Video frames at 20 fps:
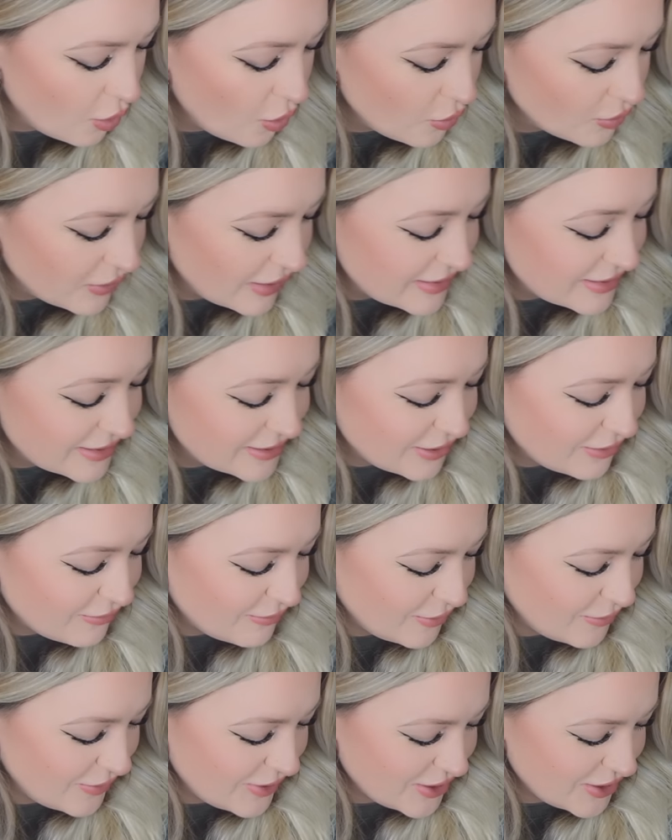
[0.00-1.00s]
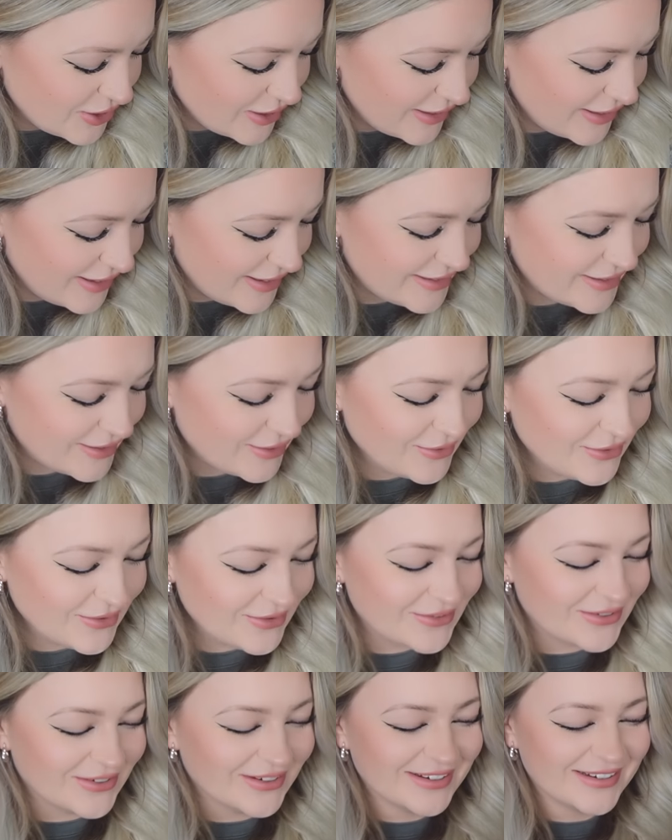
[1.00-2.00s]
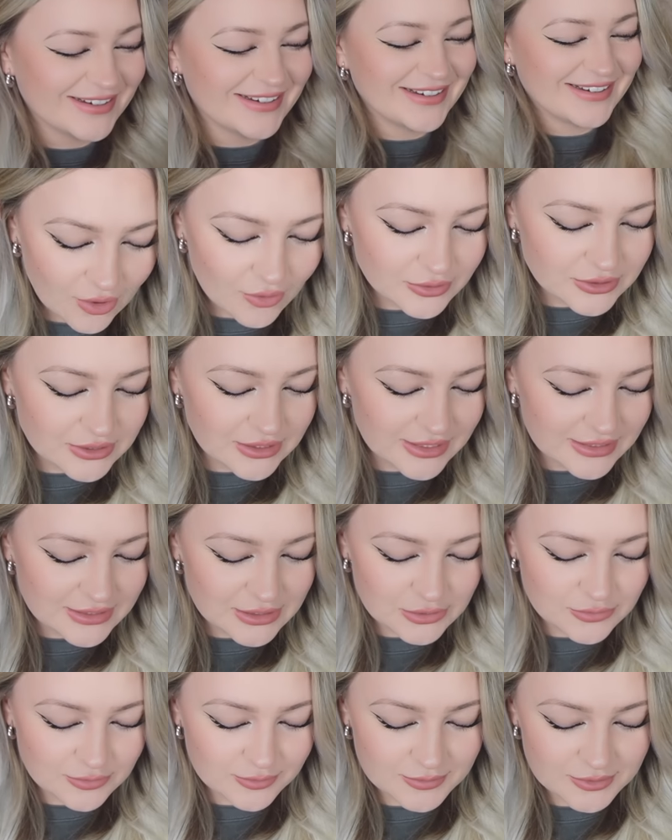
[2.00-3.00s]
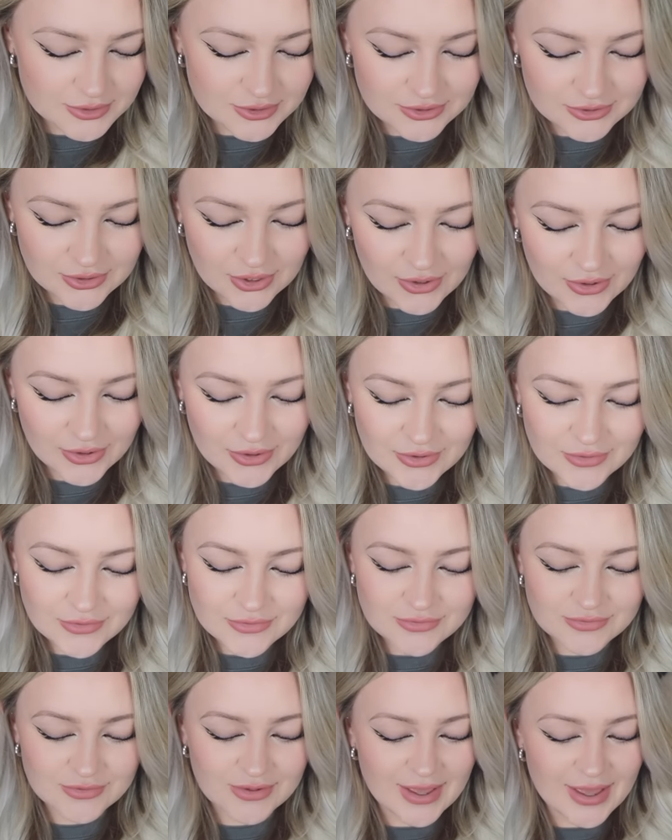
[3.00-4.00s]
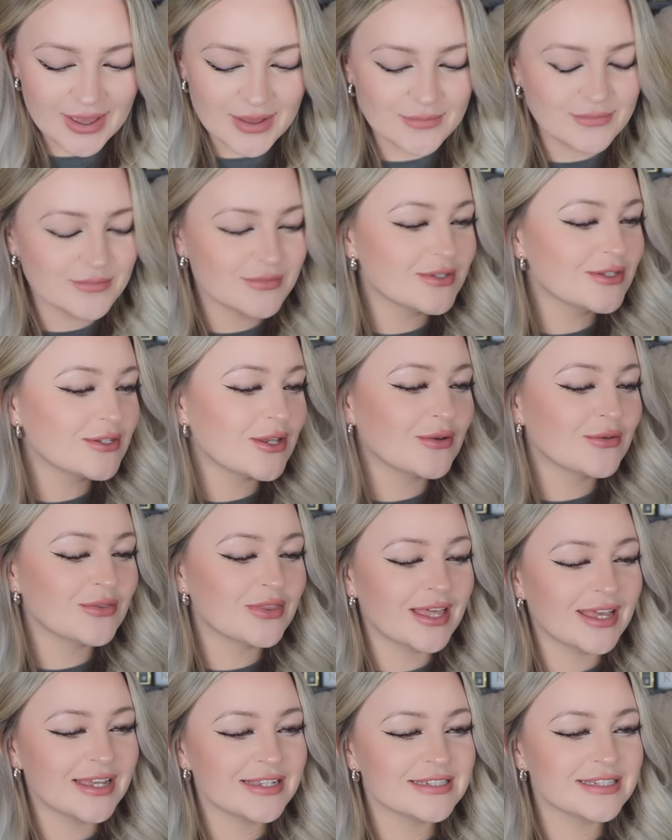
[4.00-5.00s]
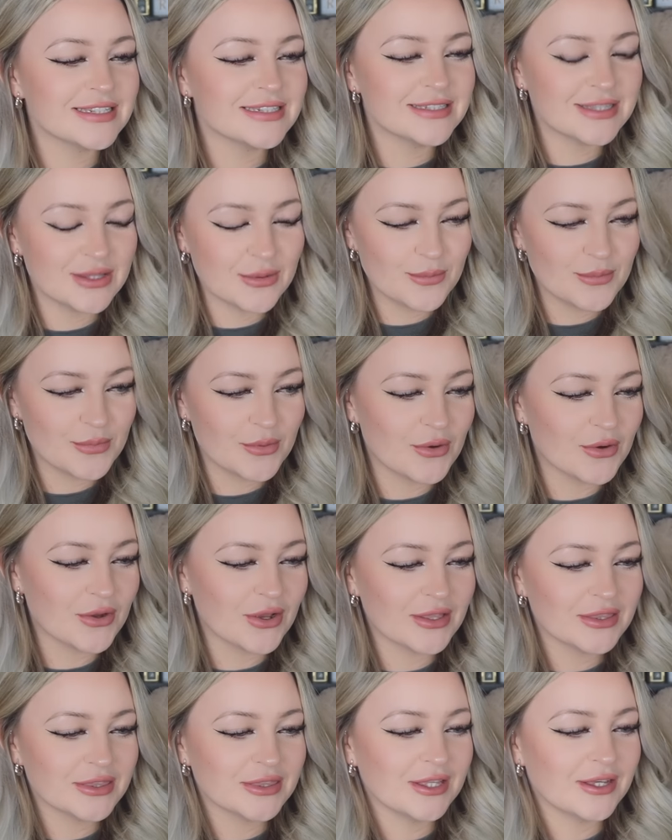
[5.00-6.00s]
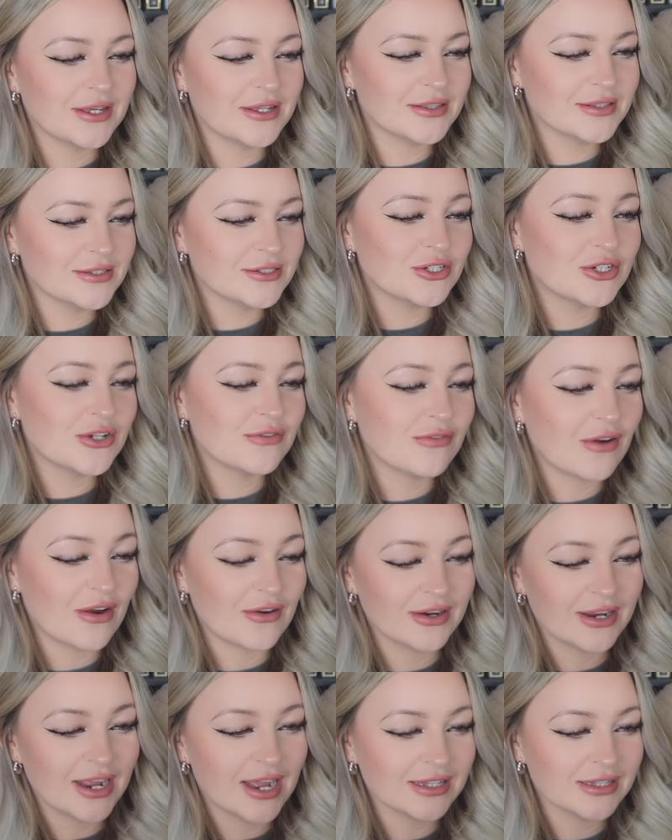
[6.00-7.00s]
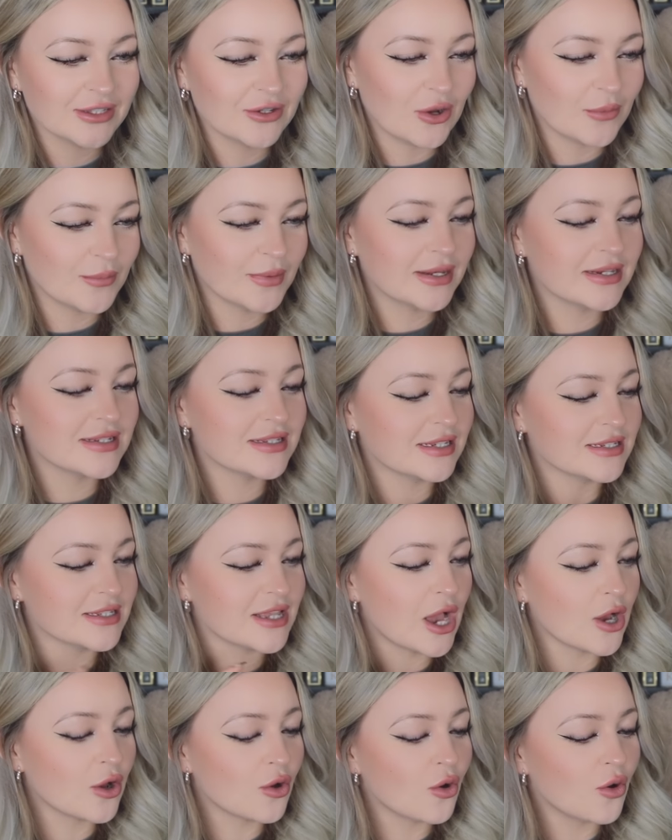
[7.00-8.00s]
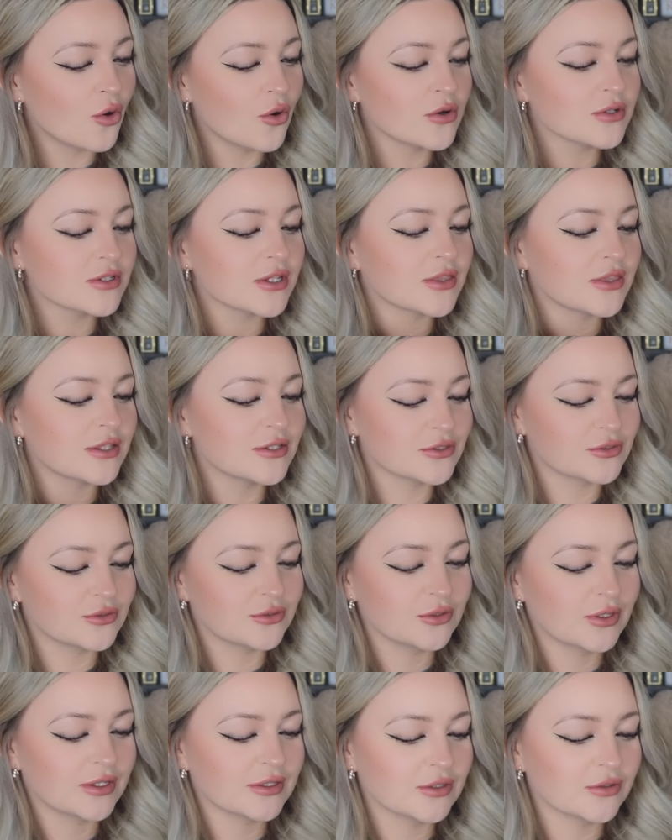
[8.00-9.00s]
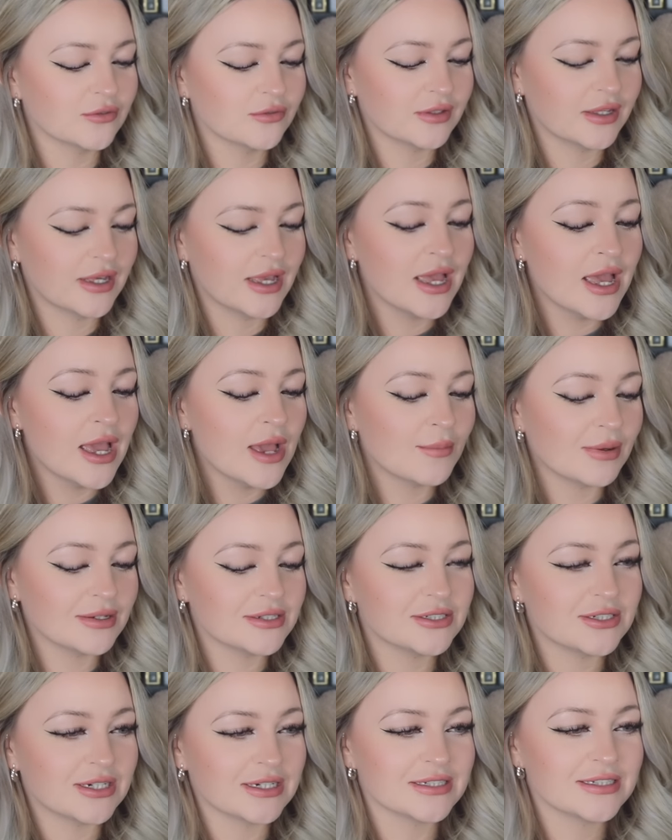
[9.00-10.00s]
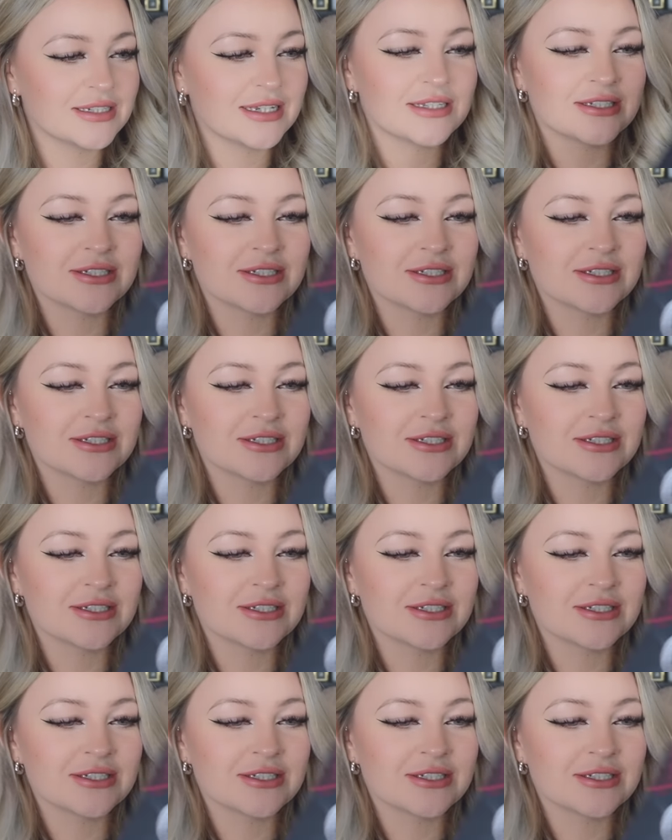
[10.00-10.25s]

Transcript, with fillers: Oh, this is off my wish list. Oh, oh, so this is from Soph. Um, so this is the book that she very kindly got me, and it says A Court This Cruel and Lovely by Stacia